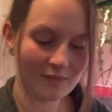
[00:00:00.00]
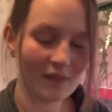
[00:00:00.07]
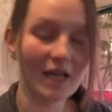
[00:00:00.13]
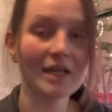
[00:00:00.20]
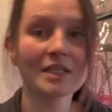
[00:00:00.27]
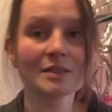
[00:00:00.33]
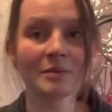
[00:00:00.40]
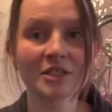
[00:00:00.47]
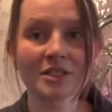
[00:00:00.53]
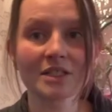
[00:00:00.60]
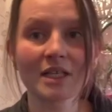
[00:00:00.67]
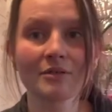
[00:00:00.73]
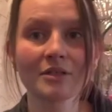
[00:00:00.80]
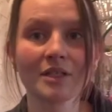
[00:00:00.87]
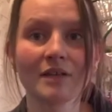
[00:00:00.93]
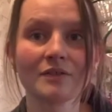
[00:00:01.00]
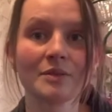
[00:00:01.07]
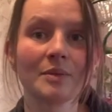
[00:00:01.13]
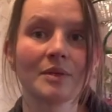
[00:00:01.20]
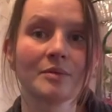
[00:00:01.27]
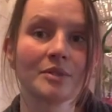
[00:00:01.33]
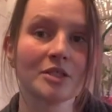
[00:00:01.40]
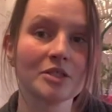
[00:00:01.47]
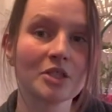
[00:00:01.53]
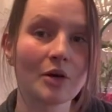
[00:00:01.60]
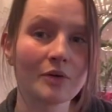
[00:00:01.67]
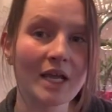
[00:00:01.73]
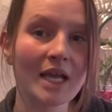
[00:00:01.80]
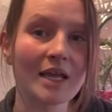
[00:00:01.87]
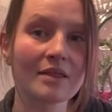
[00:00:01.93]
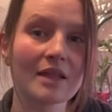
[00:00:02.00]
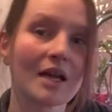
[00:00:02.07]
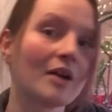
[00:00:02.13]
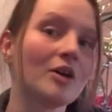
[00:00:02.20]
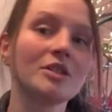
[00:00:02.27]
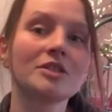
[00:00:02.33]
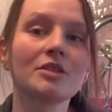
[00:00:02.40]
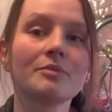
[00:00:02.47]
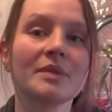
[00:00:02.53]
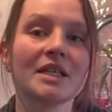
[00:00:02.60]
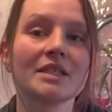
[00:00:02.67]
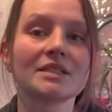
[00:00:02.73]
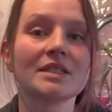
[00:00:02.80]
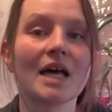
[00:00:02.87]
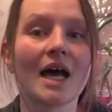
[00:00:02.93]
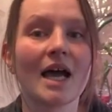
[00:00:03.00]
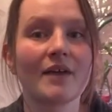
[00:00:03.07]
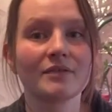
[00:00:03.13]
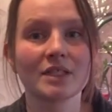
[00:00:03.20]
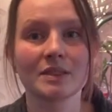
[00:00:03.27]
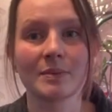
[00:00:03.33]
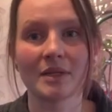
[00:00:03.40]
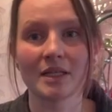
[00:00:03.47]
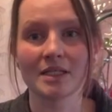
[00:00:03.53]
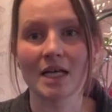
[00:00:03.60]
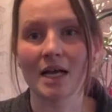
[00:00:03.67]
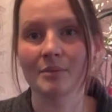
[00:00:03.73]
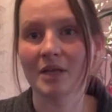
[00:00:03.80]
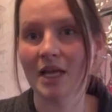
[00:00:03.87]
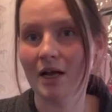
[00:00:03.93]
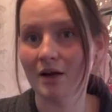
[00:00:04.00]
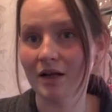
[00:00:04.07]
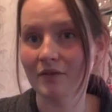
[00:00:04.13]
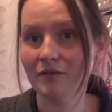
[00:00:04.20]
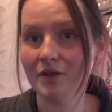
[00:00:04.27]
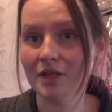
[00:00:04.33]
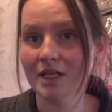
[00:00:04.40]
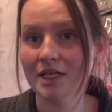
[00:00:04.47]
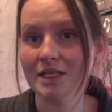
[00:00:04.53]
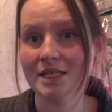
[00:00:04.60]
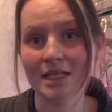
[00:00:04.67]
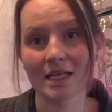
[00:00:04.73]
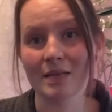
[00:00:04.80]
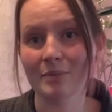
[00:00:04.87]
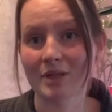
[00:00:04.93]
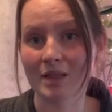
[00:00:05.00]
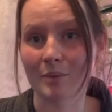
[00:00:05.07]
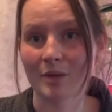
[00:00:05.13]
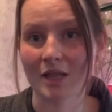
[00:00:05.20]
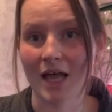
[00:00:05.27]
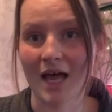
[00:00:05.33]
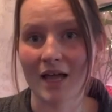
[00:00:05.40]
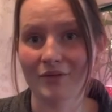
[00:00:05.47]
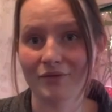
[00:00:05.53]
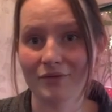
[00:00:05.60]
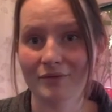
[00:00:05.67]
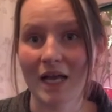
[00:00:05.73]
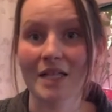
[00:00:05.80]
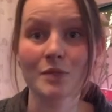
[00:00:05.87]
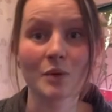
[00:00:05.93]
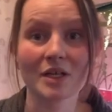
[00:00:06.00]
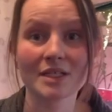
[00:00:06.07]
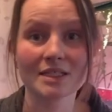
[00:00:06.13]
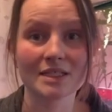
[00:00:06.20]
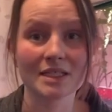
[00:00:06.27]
And as much as I would love to be able to donate, that also means that I have to spend the time caring for these and keeping them alive, as well as the